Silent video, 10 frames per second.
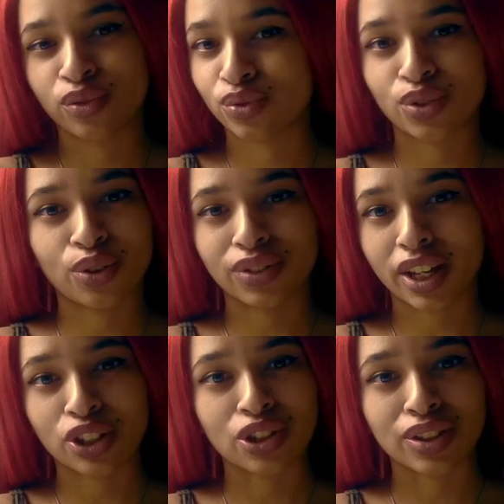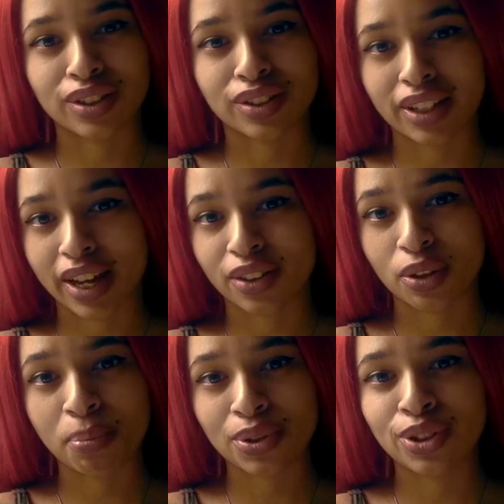So that's just, the
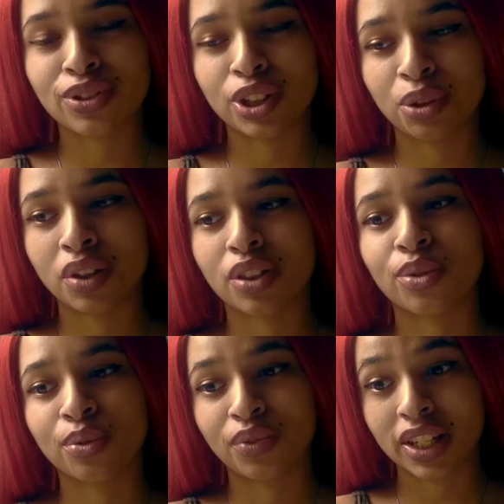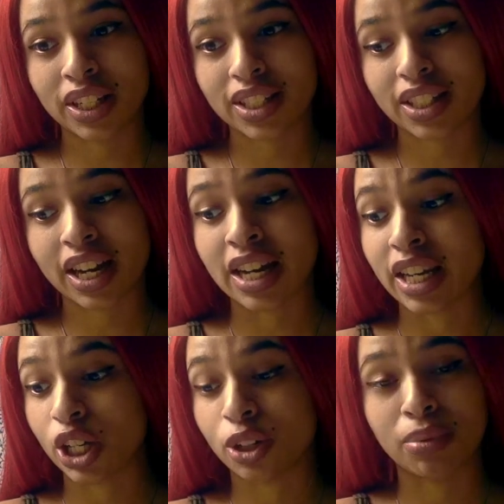person you're dealing with, their Venus sign,
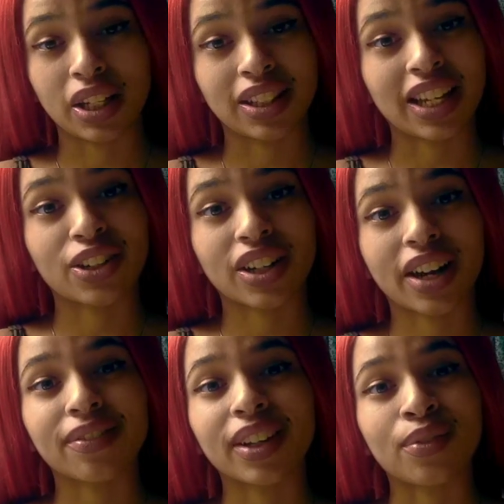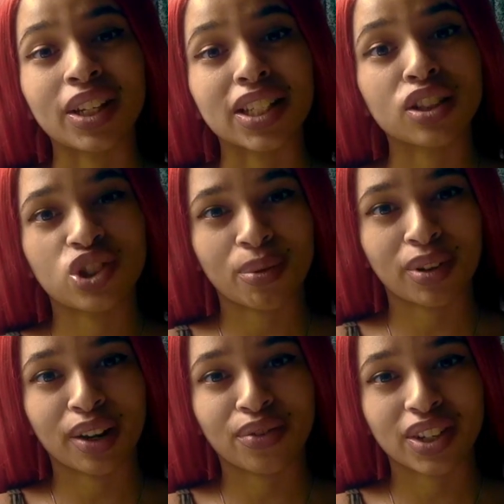they could have like Venus and
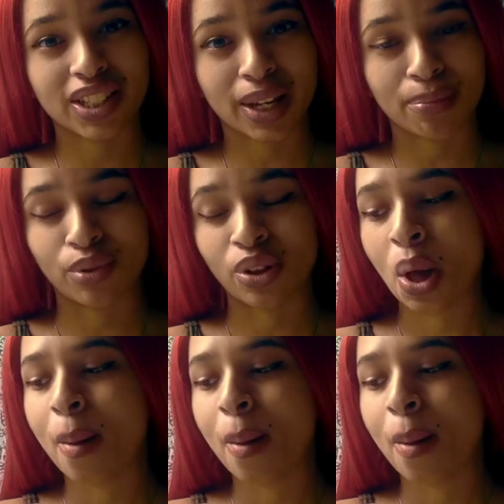Gemini, for example.